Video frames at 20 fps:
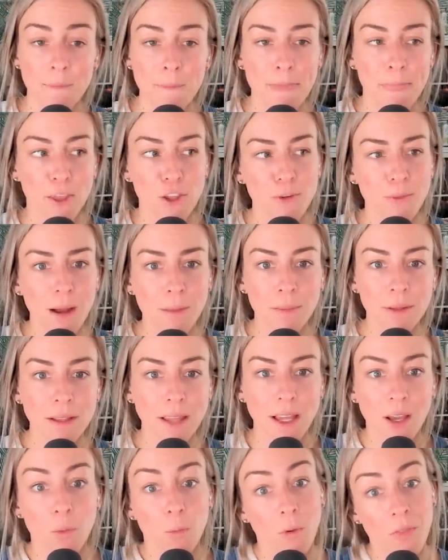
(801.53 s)
And you might be
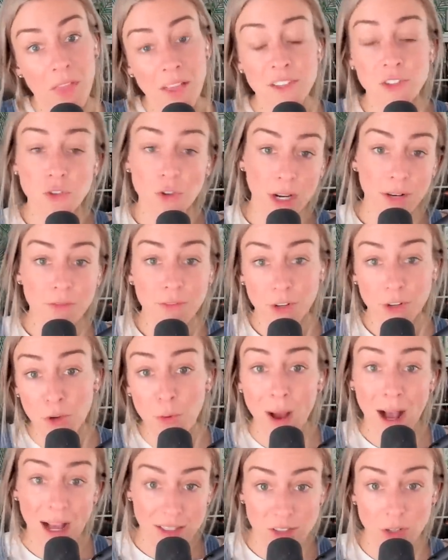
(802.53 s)
like, well, that's great for
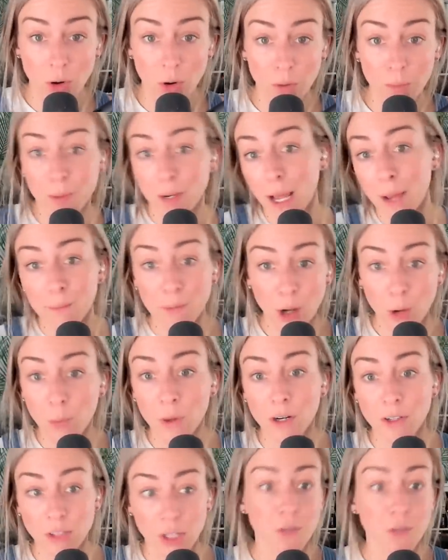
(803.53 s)
you, asshole, but I'm
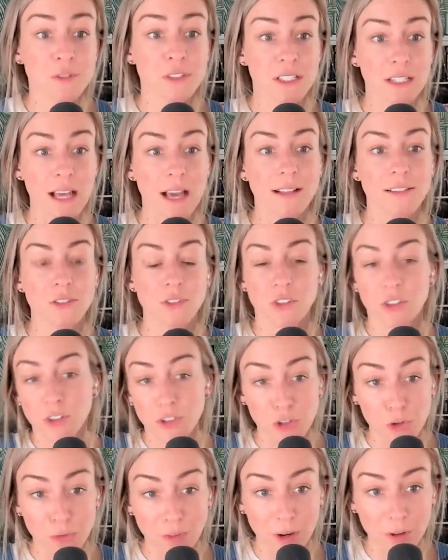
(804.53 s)
nowhere close to that. So your
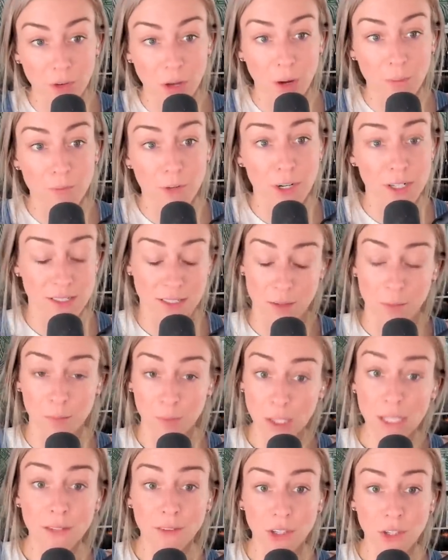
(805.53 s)
newfound comfort is
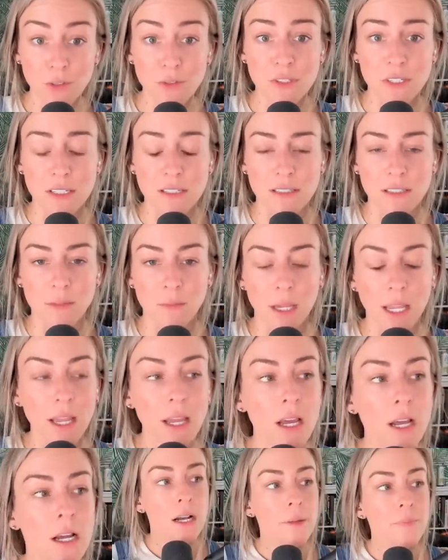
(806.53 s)
completely useless to me.
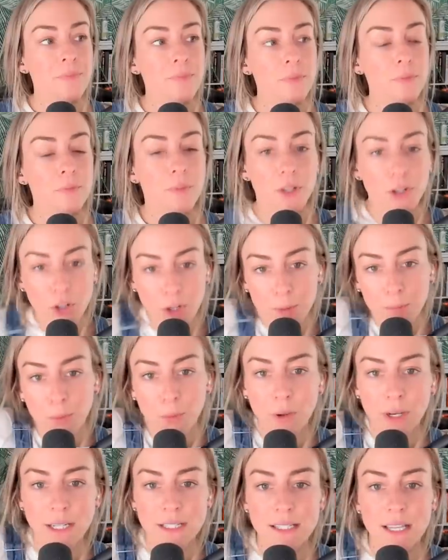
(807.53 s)
But her
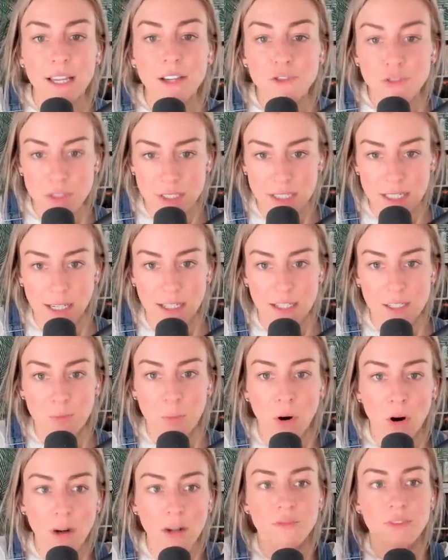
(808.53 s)
point is interesting as
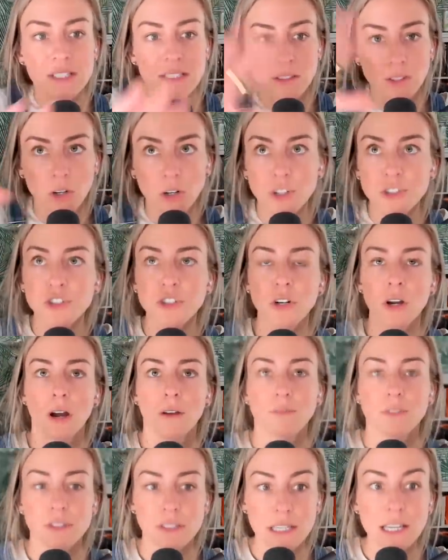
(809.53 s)
part of this larger
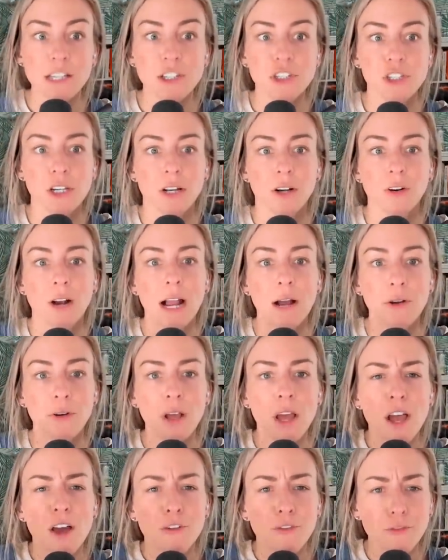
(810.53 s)
conversation around
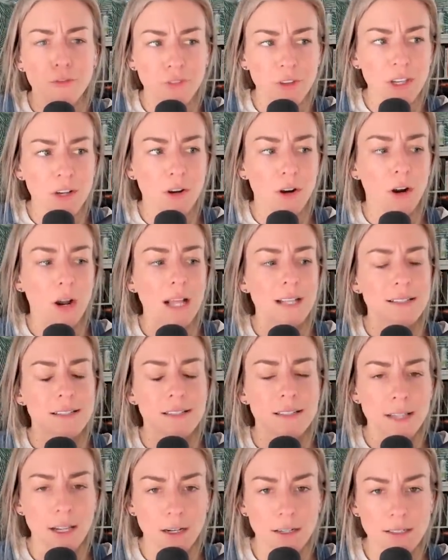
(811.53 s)
fear and
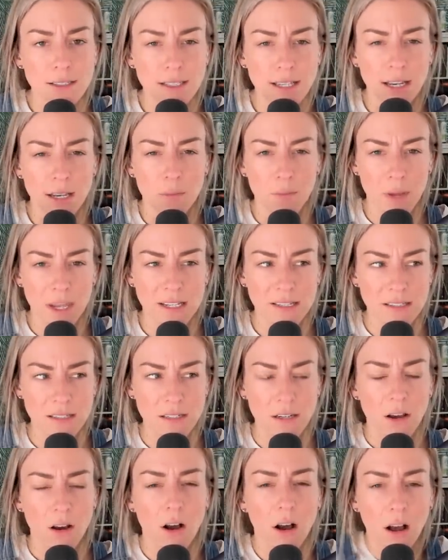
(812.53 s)
scarcity
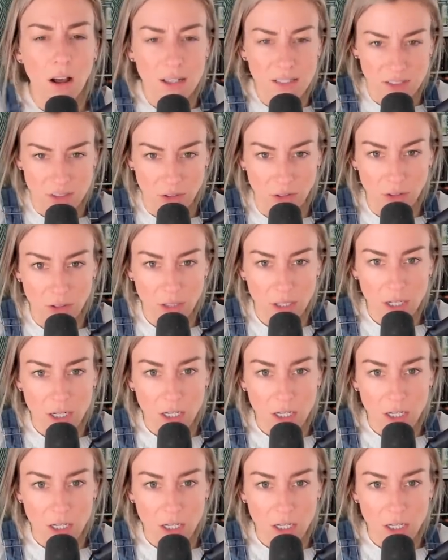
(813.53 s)
based hustle.